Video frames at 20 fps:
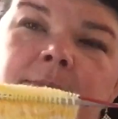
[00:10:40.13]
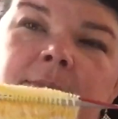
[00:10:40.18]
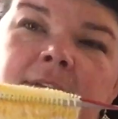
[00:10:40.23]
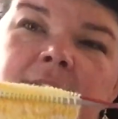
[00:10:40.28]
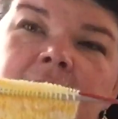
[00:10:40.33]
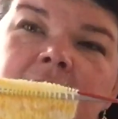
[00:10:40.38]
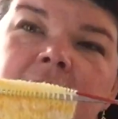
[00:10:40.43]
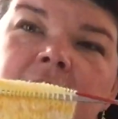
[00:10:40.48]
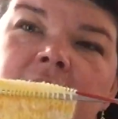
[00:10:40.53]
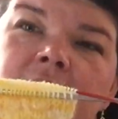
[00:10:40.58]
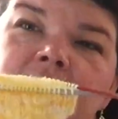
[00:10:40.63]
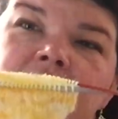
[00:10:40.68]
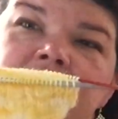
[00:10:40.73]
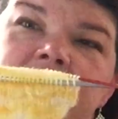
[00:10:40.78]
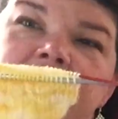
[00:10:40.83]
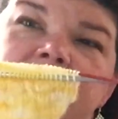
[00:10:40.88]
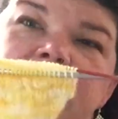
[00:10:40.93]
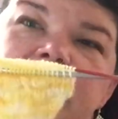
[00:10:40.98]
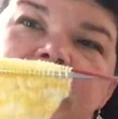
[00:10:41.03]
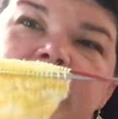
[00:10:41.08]
Geeky
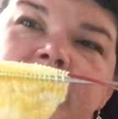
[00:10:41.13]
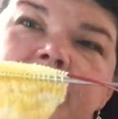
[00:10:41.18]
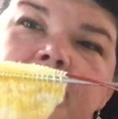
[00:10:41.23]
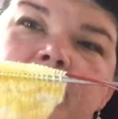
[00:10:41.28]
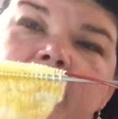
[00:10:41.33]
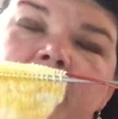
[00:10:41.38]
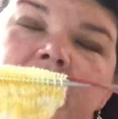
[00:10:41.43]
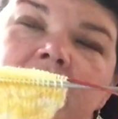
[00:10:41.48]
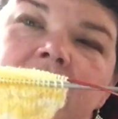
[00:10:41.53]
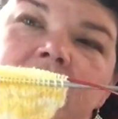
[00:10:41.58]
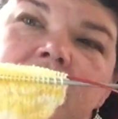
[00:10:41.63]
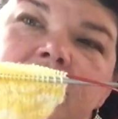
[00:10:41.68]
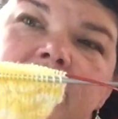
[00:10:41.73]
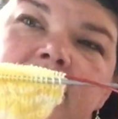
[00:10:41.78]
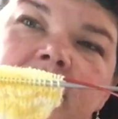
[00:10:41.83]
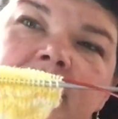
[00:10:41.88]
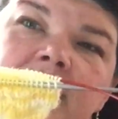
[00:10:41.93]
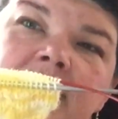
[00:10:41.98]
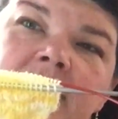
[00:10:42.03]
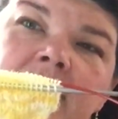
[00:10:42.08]
Girls Knits,
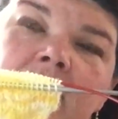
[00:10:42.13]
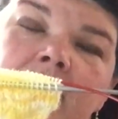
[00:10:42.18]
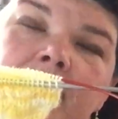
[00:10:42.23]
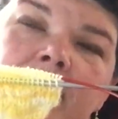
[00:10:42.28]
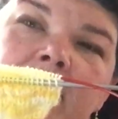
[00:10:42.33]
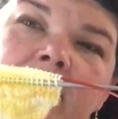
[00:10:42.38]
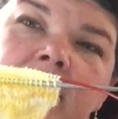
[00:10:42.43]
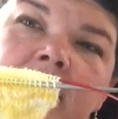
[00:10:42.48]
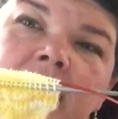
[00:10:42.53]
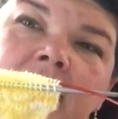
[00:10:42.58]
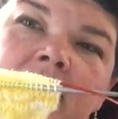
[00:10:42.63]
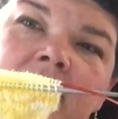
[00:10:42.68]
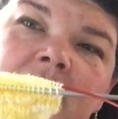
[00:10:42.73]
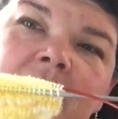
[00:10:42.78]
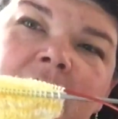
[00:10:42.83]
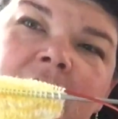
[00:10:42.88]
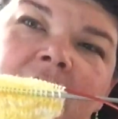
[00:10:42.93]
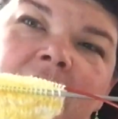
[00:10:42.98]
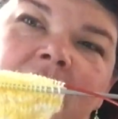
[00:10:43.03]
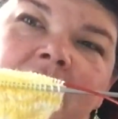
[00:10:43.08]
Damaris, Dammy.
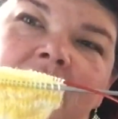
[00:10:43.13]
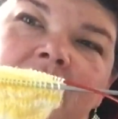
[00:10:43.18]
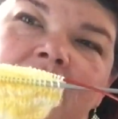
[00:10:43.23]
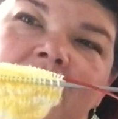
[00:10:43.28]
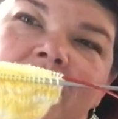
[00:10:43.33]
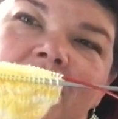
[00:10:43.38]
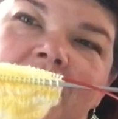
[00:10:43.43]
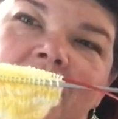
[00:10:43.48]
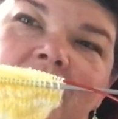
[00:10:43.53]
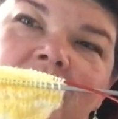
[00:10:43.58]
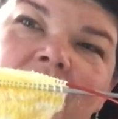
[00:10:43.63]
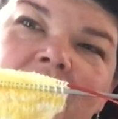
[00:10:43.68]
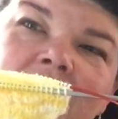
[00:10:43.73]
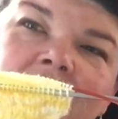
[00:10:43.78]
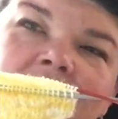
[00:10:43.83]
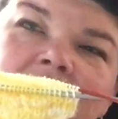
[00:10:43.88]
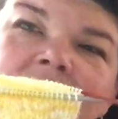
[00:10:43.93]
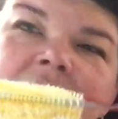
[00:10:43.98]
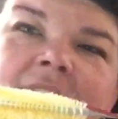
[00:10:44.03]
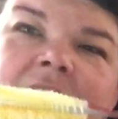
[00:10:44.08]

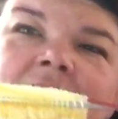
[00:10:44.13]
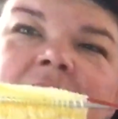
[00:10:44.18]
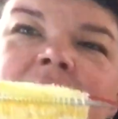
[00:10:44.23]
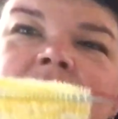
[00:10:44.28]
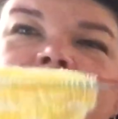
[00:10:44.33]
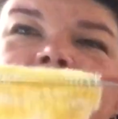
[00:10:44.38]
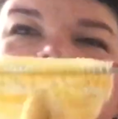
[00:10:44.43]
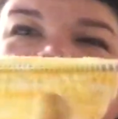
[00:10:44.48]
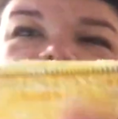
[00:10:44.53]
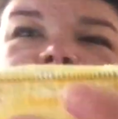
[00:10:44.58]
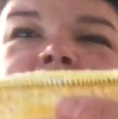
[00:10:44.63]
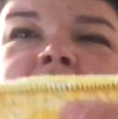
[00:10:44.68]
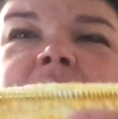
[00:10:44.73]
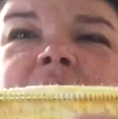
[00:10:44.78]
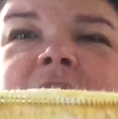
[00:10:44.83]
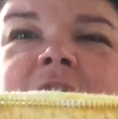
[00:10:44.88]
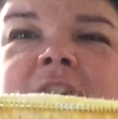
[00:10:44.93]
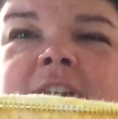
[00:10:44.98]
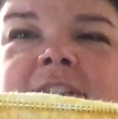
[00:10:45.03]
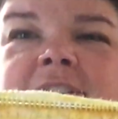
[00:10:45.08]
Anyway, I don't
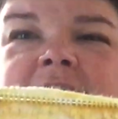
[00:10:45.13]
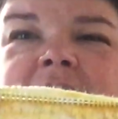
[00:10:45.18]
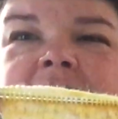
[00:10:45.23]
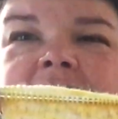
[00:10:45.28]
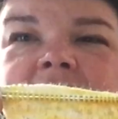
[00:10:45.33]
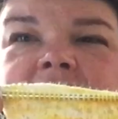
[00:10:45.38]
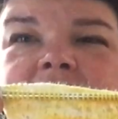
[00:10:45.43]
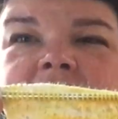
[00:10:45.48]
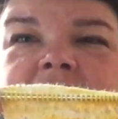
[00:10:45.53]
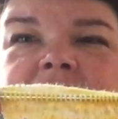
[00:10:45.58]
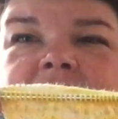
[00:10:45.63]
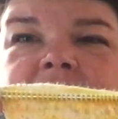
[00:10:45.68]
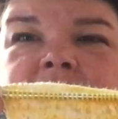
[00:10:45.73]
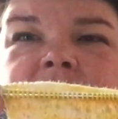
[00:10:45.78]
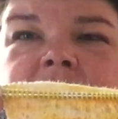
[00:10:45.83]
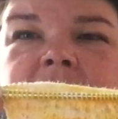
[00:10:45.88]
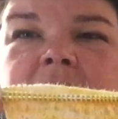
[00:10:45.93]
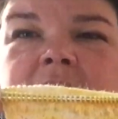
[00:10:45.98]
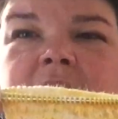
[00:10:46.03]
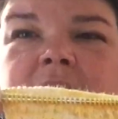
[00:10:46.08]
know if you can see it. It's this
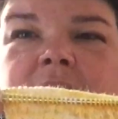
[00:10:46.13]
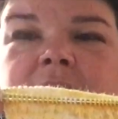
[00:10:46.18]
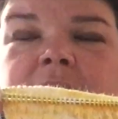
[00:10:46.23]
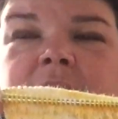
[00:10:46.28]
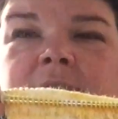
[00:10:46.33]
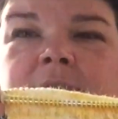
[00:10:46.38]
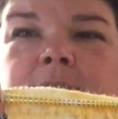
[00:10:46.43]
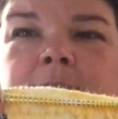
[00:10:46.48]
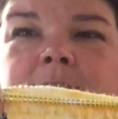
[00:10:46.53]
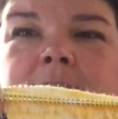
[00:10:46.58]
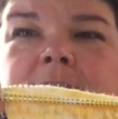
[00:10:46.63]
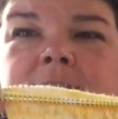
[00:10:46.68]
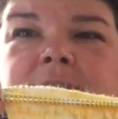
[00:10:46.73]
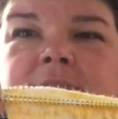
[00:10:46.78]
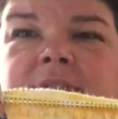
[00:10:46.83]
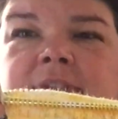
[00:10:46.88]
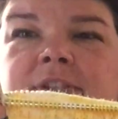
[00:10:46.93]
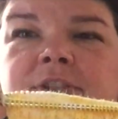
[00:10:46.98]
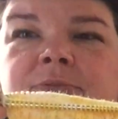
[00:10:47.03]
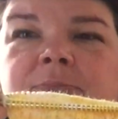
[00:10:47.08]
really cute little bow
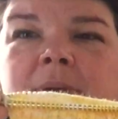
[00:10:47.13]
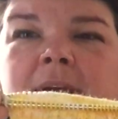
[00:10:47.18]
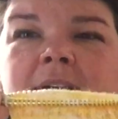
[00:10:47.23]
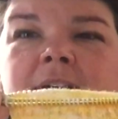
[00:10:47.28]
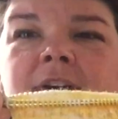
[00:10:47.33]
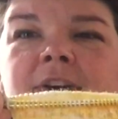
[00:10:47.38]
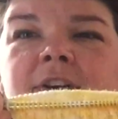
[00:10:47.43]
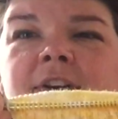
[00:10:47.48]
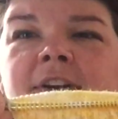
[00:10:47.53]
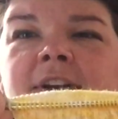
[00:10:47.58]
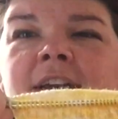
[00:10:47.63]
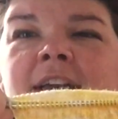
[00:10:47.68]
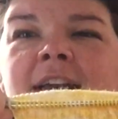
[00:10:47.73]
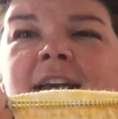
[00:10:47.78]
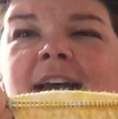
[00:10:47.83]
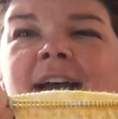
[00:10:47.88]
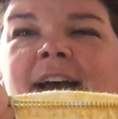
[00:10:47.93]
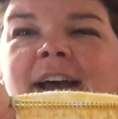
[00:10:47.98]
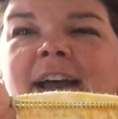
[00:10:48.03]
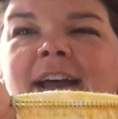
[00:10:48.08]
stitch pattern.
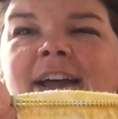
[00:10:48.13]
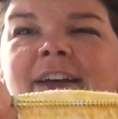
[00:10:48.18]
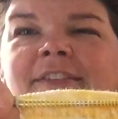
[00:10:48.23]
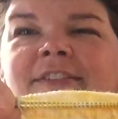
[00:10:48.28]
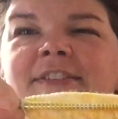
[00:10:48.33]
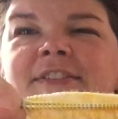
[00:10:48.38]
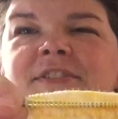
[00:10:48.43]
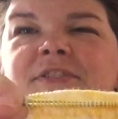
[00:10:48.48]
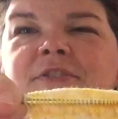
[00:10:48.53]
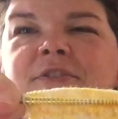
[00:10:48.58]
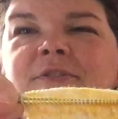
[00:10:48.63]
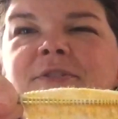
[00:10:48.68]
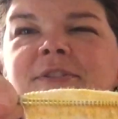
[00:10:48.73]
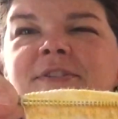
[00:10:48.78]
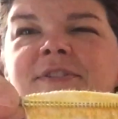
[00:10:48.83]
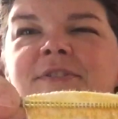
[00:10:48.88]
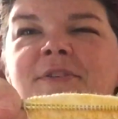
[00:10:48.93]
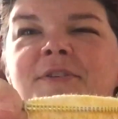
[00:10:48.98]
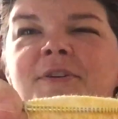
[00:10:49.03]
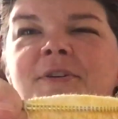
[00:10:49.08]
I have a
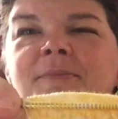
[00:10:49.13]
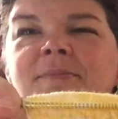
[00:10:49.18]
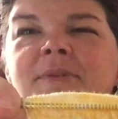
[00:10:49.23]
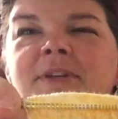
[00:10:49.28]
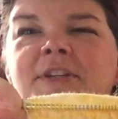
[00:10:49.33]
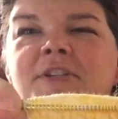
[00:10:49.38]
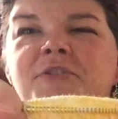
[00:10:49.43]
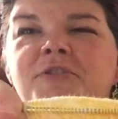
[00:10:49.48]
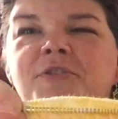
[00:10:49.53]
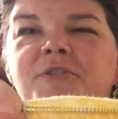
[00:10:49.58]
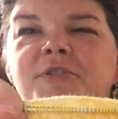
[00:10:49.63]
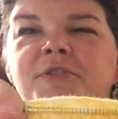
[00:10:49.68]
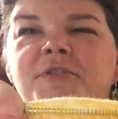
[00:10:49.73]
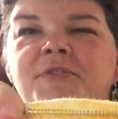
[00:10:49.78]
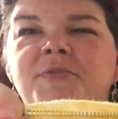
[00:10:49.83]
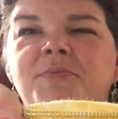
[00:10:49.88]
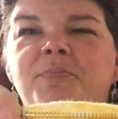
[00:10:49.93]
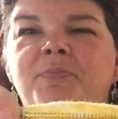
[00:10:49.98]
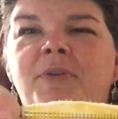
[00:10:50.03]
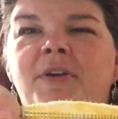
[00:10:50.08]
Sucra
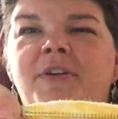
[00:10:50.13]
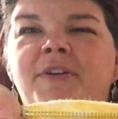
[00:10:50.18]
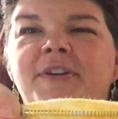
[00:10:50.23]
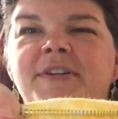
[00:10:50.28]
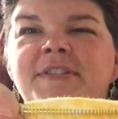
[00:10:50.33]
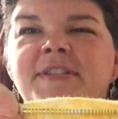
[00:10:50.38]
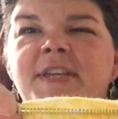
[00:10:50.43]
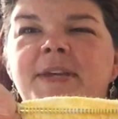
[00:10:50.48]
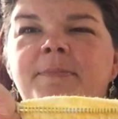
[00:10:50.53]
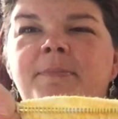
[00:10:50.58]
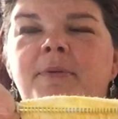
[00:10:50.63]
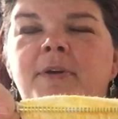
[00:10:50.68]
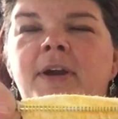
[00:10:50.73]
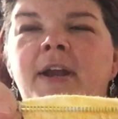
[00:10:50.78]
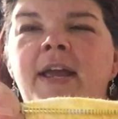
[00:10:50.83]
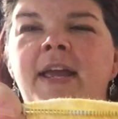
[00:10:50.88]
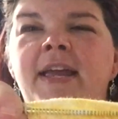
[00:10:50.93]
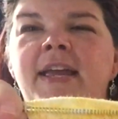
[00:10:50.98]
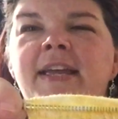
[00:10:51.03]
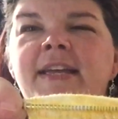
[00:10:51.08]
Miniatures progress
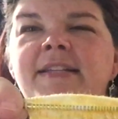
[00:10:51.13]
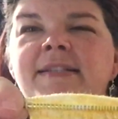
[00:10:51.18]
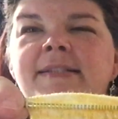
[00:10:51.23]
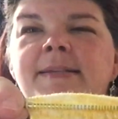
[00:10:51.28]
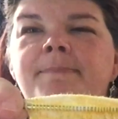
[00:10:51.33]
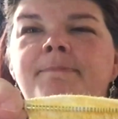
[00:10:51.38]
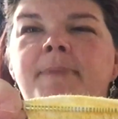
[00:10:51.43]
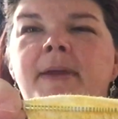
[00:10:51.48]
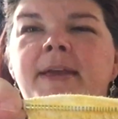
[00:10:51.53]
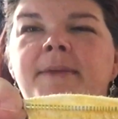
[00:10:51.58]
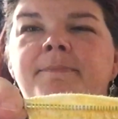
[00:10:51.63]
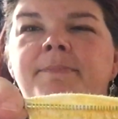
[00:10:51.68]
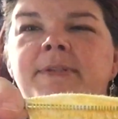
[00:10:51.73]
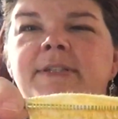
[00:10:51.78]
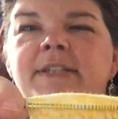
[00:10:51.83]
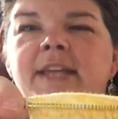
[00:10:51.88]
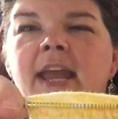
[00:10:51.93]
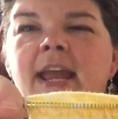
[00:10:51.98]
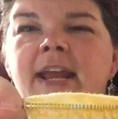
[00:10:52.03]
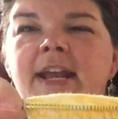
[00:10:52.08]
keeper. It's a baked
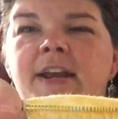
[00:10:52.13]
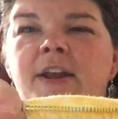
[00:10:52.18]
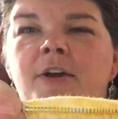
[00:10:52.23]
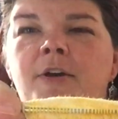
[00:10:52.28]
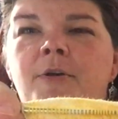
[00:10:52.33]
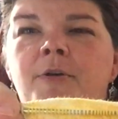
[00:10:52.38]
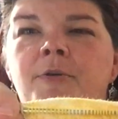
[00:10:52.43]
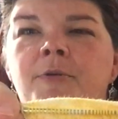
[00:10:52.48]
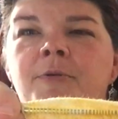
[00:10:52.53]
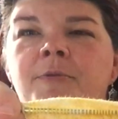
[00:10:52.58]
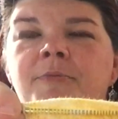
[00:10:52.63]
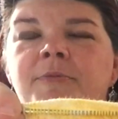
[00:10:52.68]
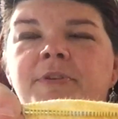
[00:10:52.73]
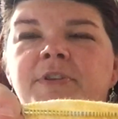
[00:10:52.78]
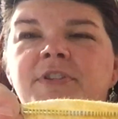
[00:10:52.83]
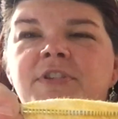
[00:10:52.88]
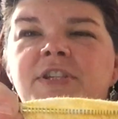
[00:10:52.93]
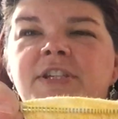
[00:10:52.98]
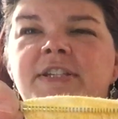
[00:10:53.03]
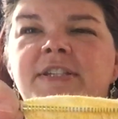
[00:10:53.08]
potato
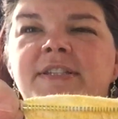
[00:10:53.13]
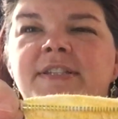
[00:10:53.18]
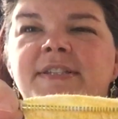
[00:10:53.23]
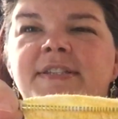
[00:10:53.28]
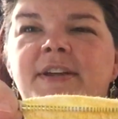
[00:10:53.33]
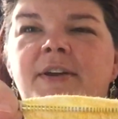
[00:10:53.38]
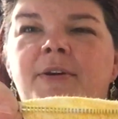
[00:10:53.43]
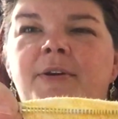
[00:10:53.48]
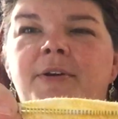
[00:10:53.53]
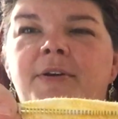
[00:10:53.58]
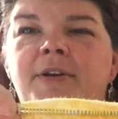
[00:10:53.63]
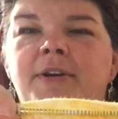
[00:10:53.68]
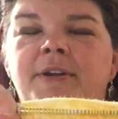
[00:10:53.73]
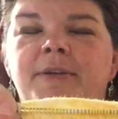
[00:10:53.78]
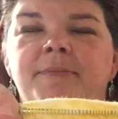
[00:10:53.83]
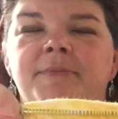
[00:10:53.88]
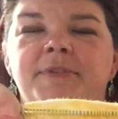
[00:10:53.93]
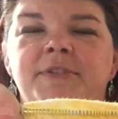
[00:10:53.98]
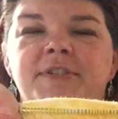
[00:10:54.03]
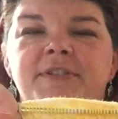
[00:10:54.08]
with cheese and sour
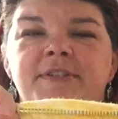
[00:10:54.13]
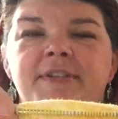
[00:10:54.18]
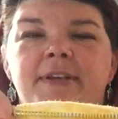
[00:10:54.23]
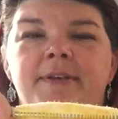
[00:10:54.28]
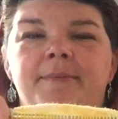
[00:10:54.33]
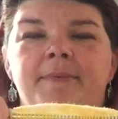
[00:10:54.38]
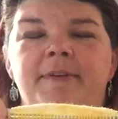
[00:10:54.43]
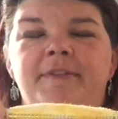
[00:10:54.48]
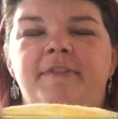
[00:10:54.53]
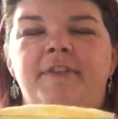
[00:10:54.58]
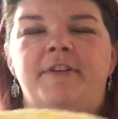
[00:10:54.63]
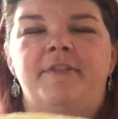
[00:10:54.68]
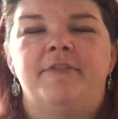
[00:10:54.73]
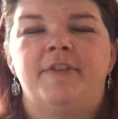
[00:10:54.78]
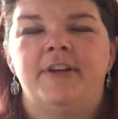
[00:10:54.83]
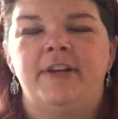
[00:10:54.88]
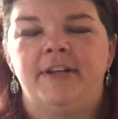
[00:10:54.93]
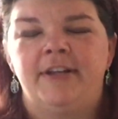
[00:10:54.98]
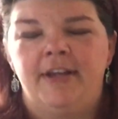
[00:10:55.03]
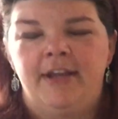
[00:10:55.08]
cream, which is like my
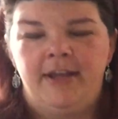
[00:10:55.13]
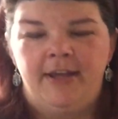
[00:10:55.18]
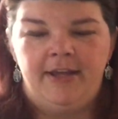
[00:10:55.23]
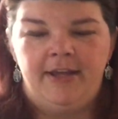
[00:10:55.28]
favorite.